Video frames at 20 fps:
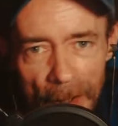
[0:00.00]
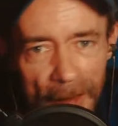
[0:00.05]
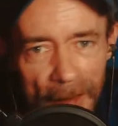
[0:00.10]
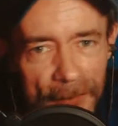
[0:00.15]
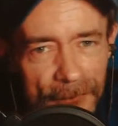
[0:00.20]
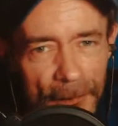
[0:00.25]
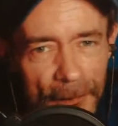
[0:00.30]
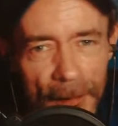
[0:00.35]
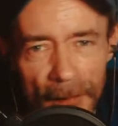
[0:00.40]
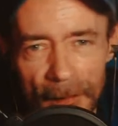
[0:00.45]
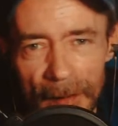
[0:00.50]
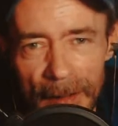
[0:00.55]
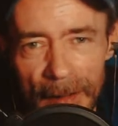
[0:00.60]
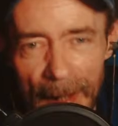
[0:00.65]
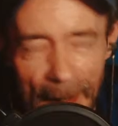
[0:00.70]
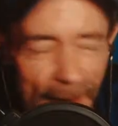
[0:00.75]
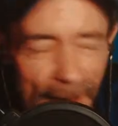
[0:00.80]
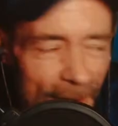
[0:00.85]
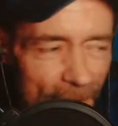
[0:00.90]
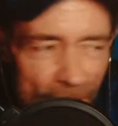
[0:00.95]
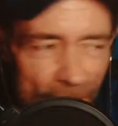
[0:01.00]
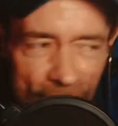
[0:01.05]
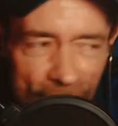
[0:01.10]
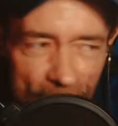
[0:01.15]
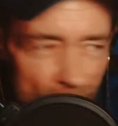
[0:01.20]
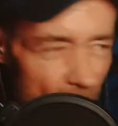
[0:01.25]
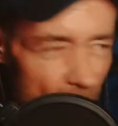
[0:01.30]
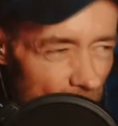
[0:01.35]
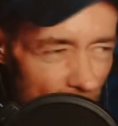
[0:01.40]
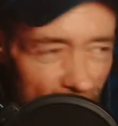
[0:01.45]
is another guy's
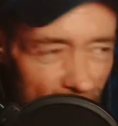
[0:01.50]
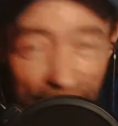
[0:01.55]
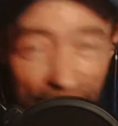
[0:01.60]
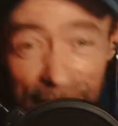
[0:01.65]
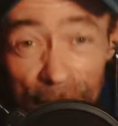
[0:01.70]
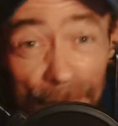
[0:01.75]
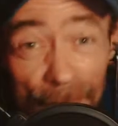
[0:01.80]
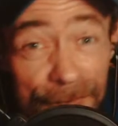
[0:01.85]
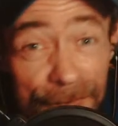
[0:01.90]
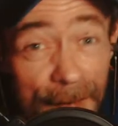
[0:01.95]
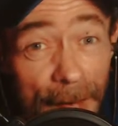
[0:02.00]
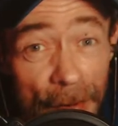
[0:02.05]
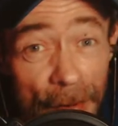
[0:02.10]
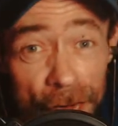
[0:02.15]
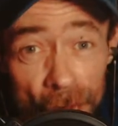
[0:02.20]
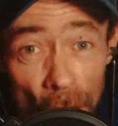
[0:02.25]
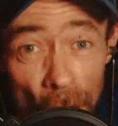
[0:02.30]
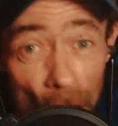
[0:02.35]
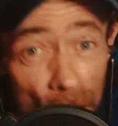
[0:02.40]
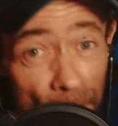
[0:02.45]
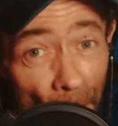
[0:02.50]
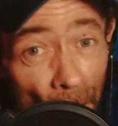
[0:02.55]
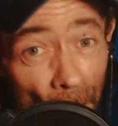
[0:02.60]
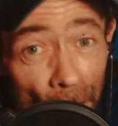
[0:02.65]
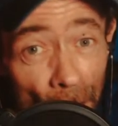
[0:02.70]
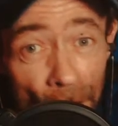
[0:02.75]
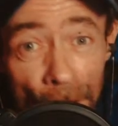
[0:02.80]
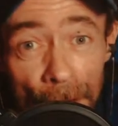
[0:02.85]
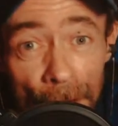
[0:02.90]
sounds like nails down a chalkboard.